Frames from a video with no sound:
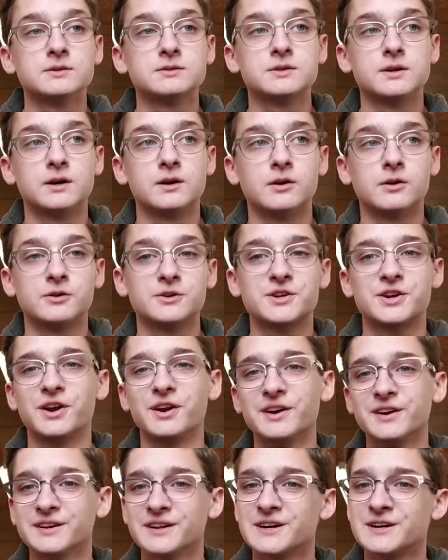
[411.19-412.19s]
So
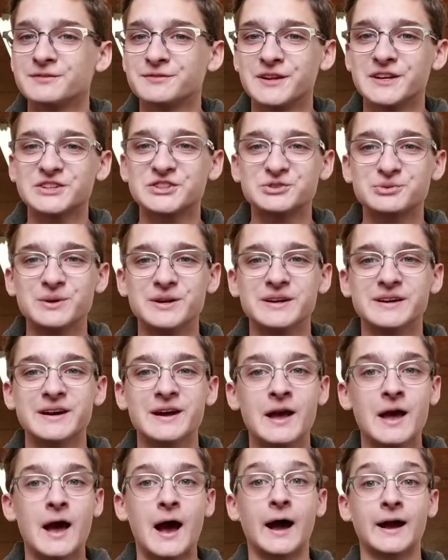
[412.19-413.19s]
sure enough, next
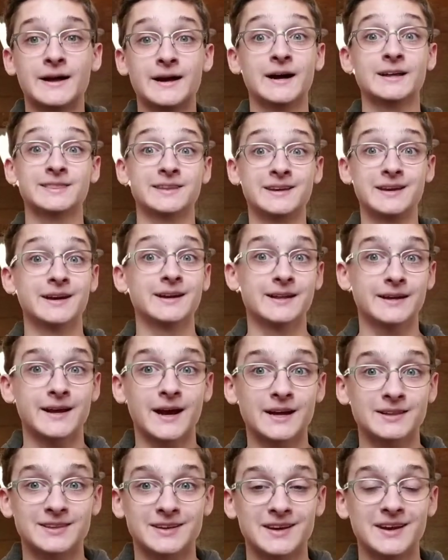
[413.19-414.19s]
week, I got the
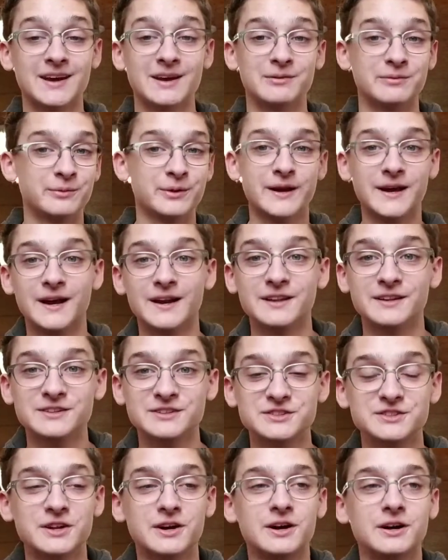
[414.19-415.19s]
kit, and we got it
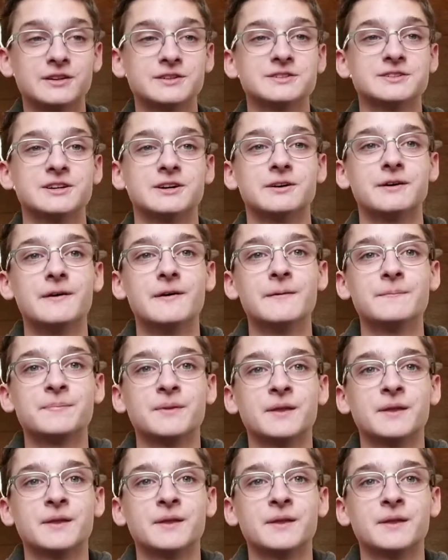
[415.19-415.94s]
installed. So